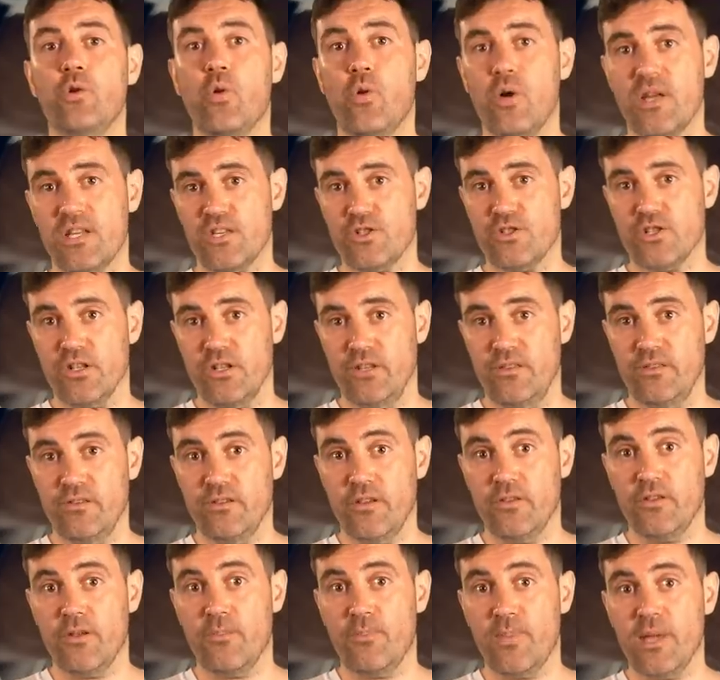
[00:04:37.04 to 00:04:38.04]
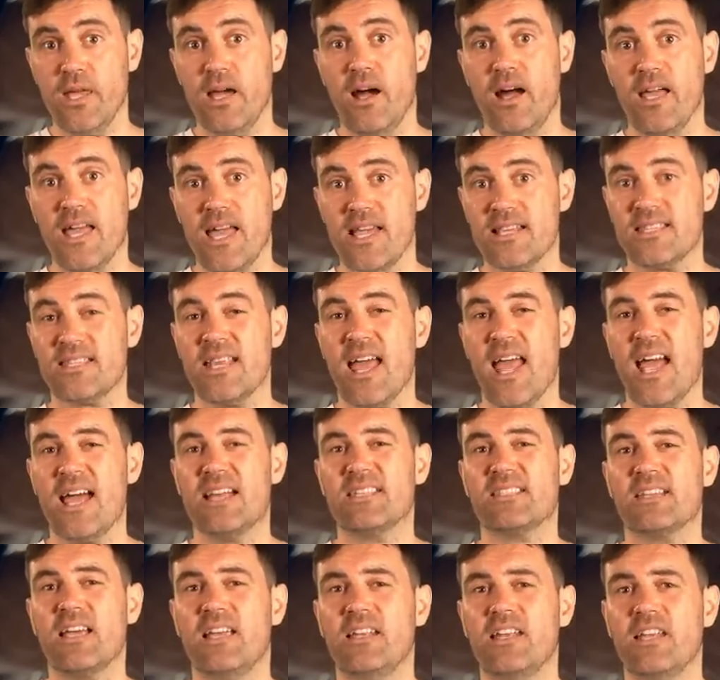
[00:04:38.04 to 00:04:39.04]
question that the BIS
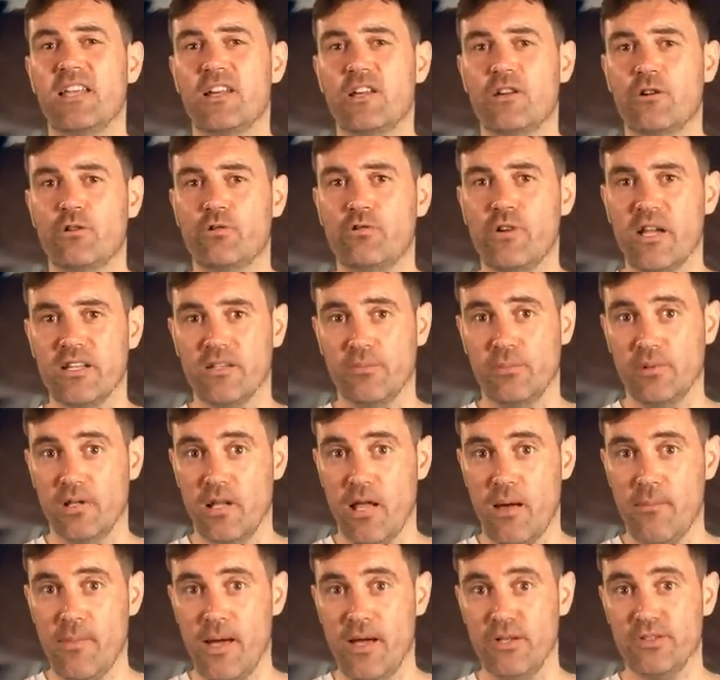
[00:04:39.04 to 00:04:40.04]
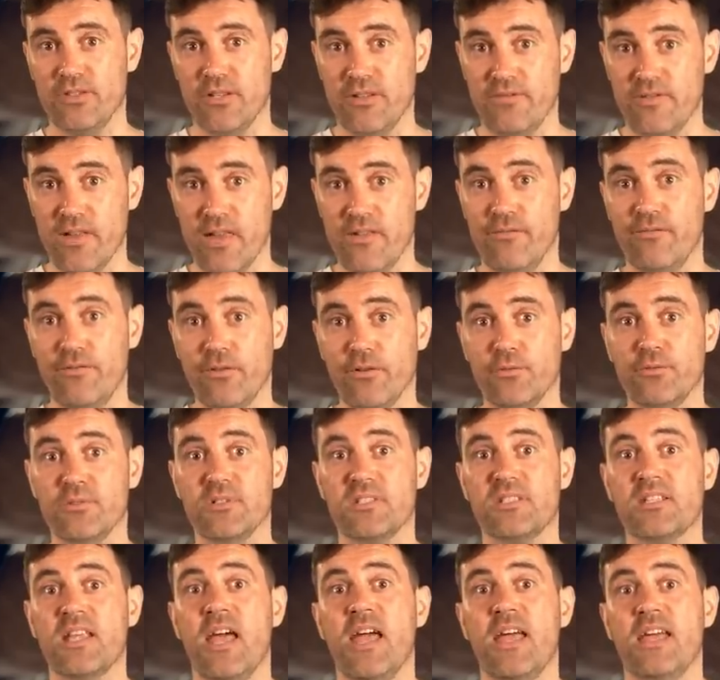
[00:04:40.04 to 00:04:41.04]
has an incredible amount of
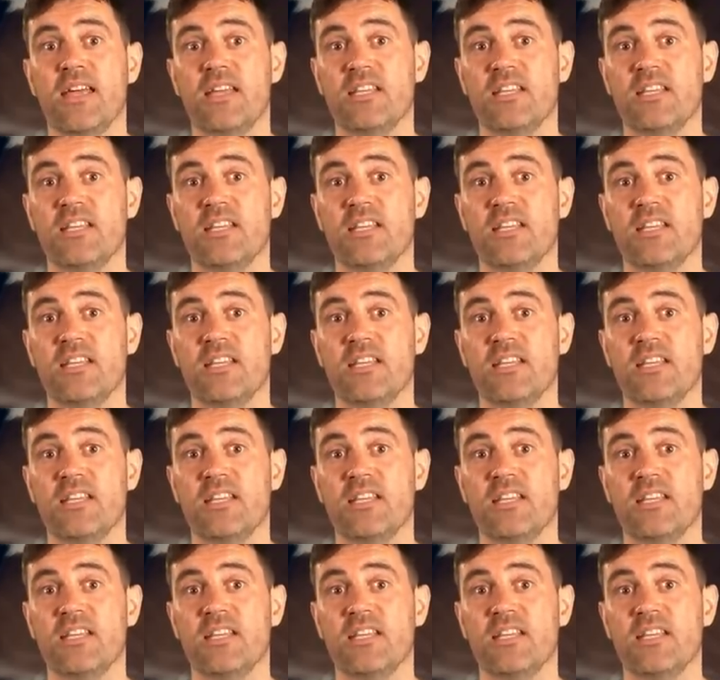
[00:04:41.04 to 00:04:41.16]
influence,